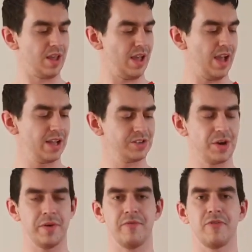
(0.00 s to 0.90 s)
Hands
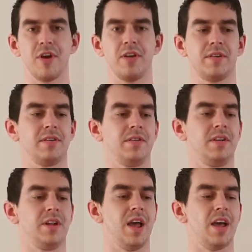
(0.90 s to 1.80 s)
out in front,
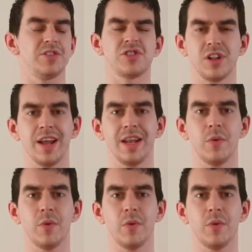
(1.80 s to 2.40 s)
slightly